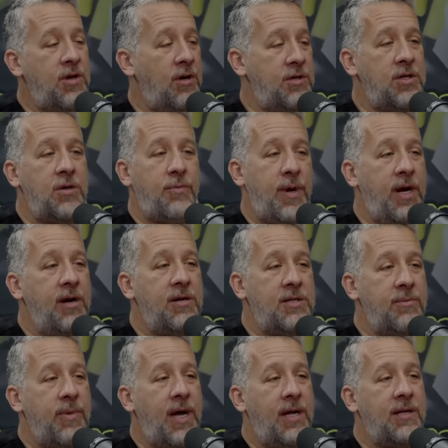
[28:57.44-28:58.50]
talk to your parents
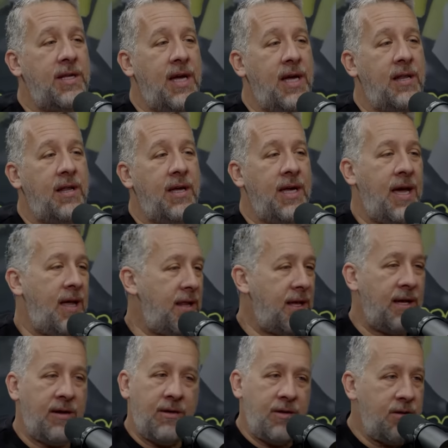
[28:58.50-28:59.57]
about that? Like, how
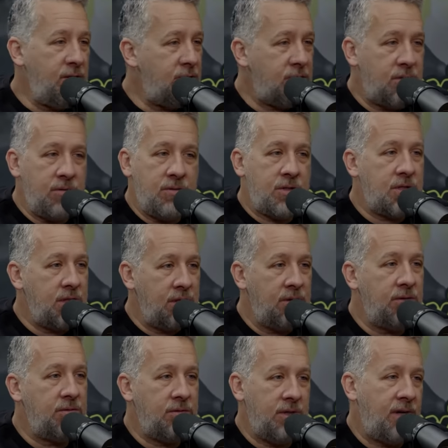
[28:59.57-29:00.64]
the hell do you two
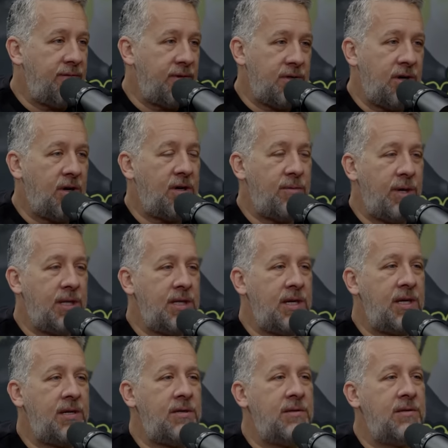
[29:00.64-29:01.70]
still, do you ever talk about that?